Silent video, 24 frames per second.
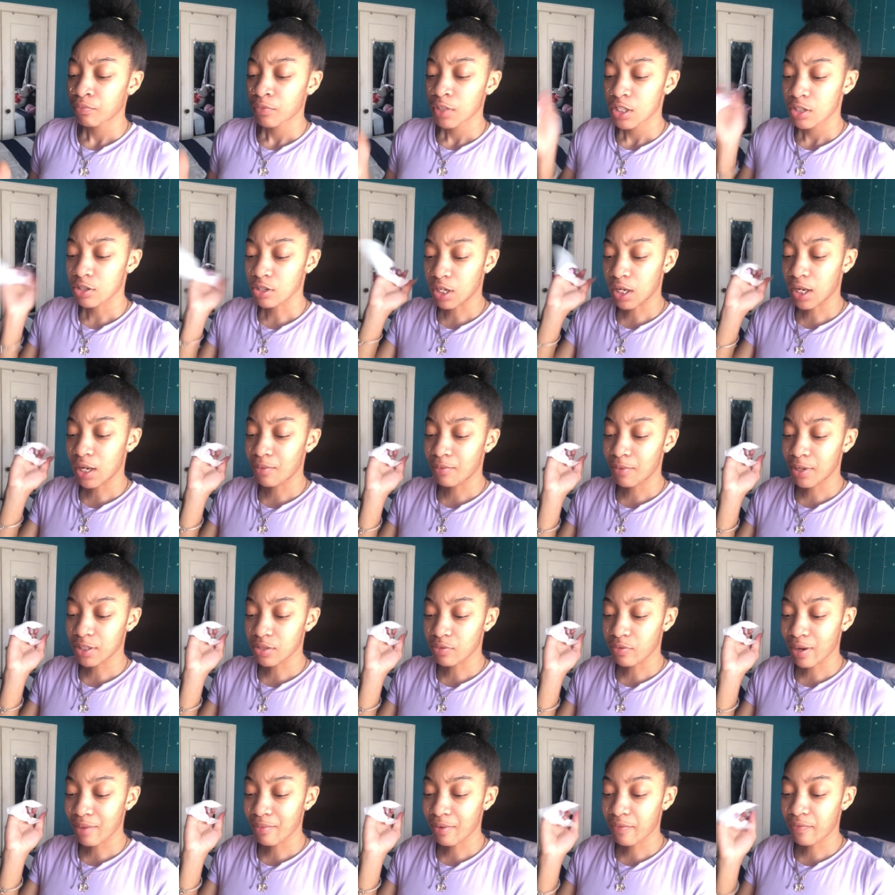So again, I'm about to
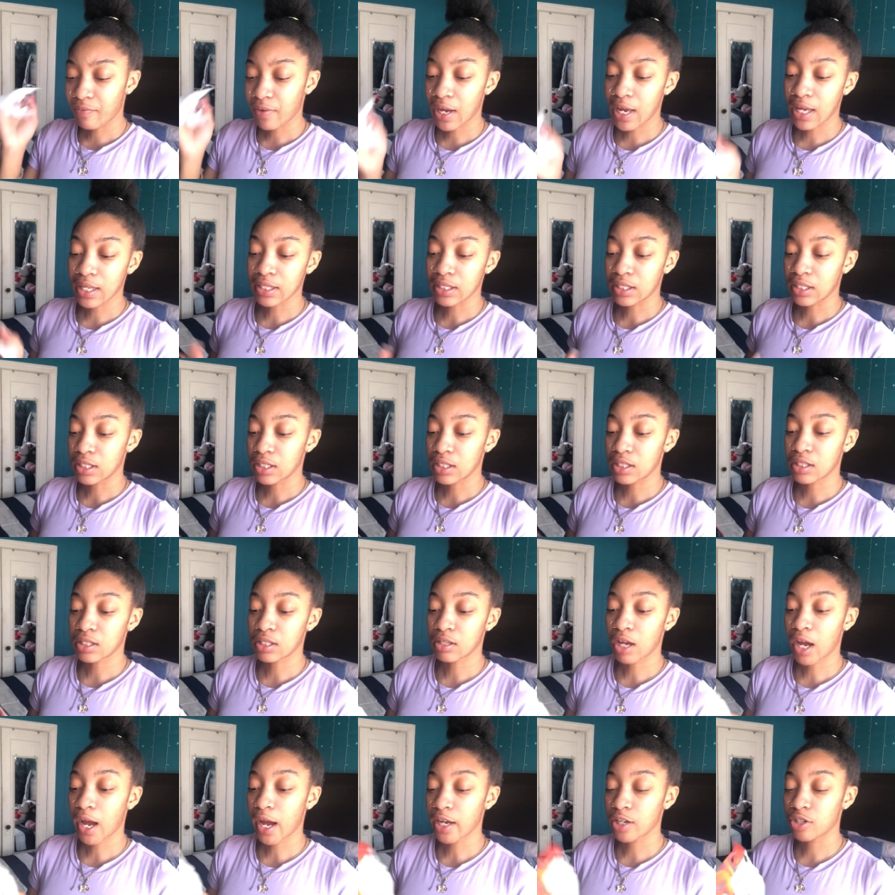wipe my face, and this is
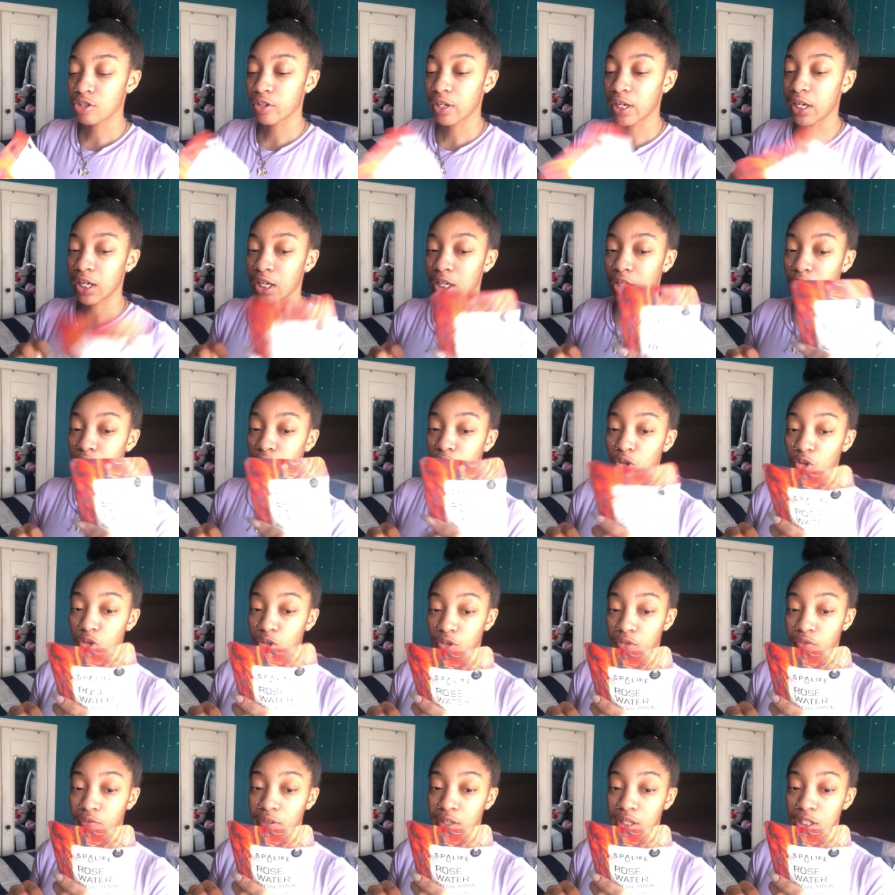to hydrate and glow
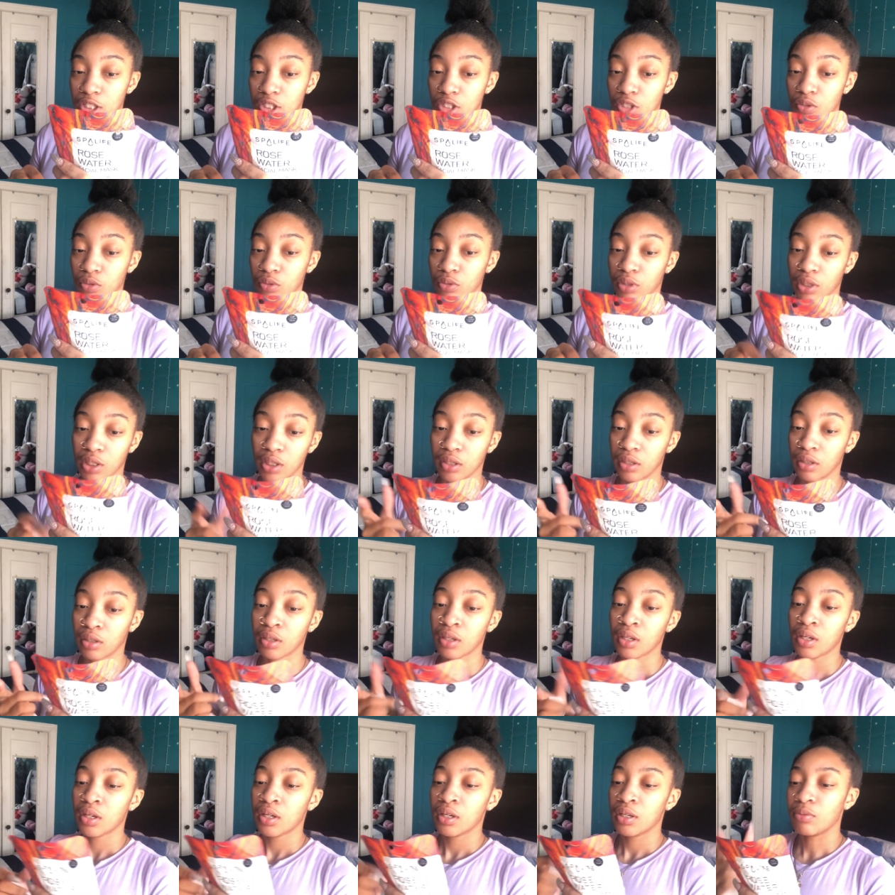your face. So yeah,
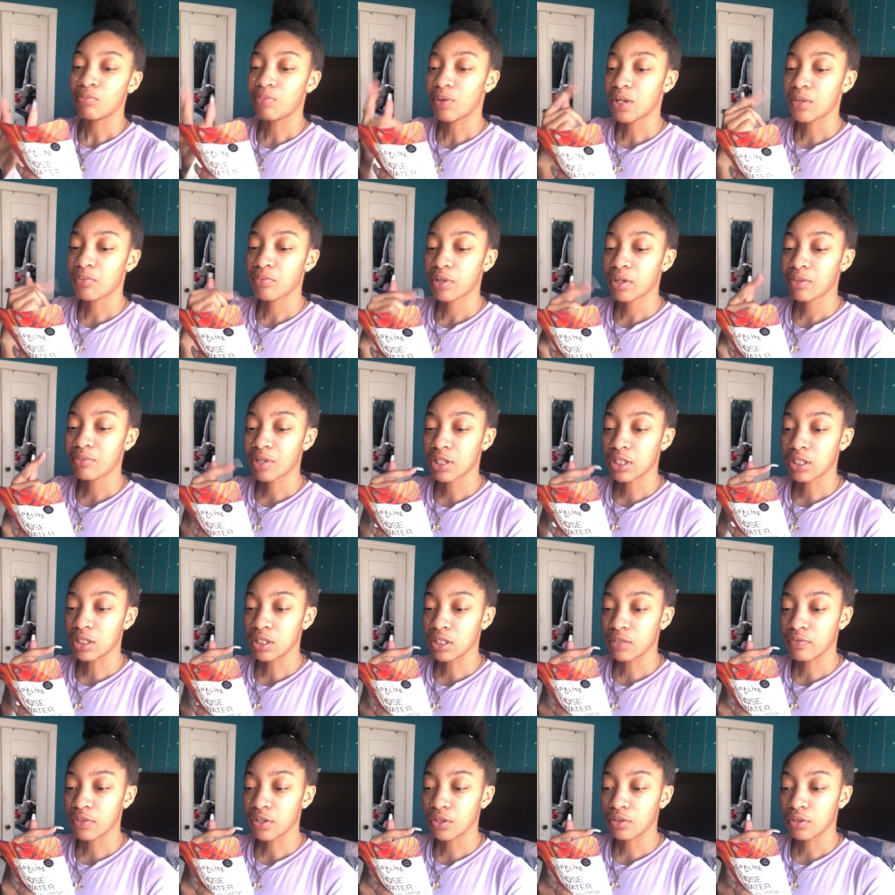pretty much
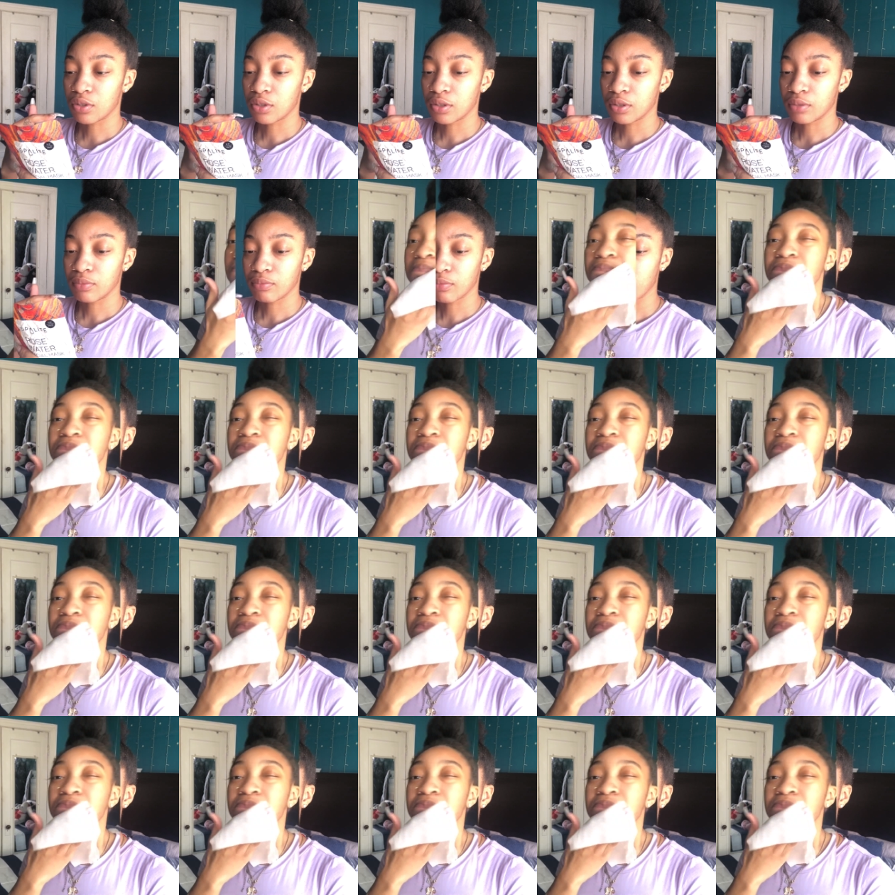leave it on.